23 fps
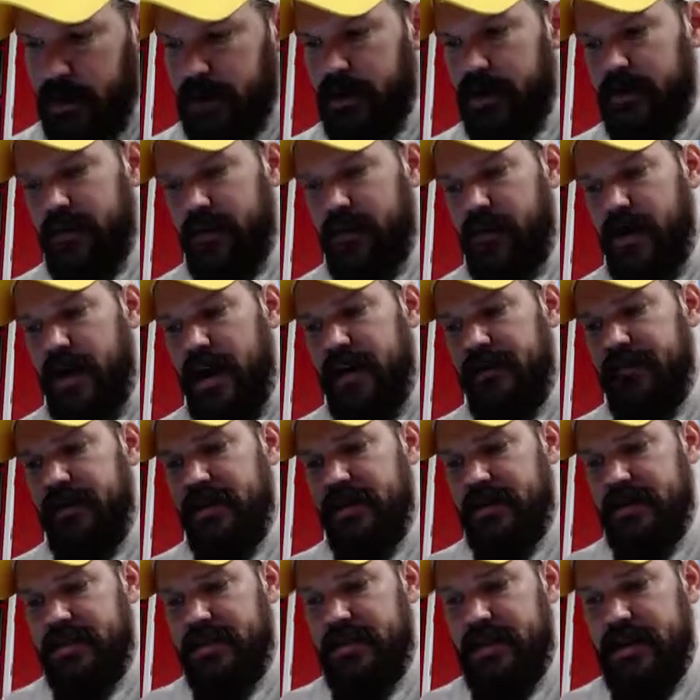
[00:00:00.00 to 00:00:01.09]
The graph
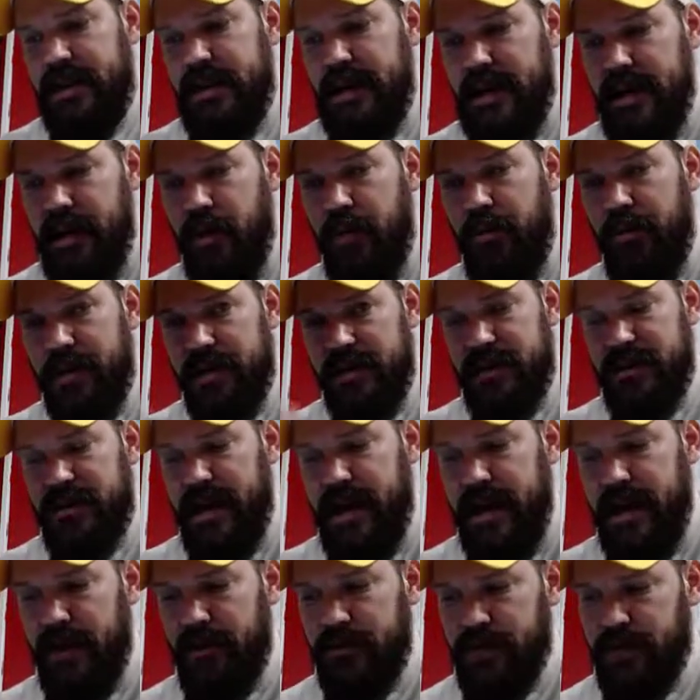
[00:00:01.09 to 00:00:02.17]
opens
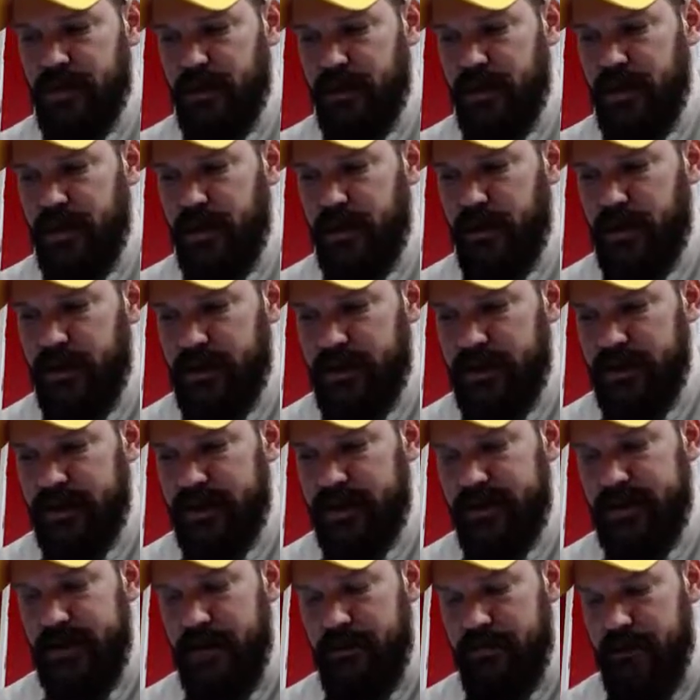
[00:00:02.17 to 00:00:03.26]
down, so we know that this is
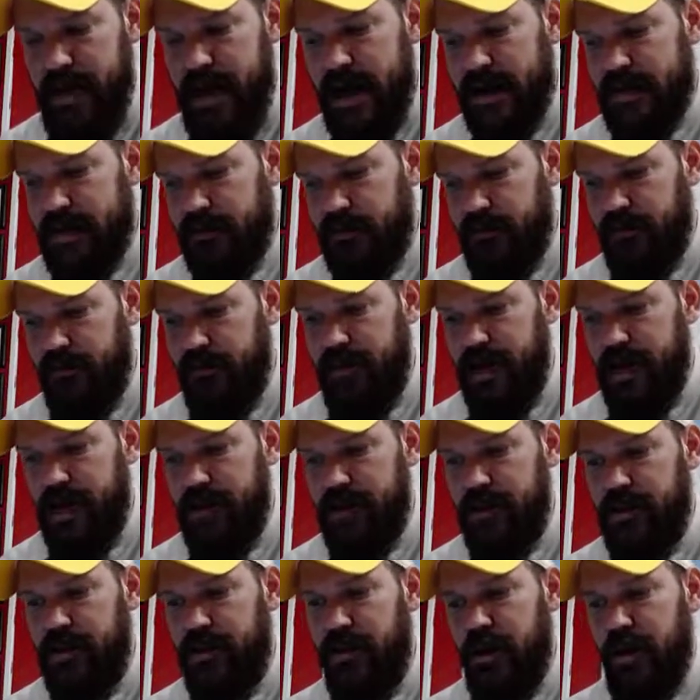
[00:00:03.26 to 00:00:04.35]
a maximum value.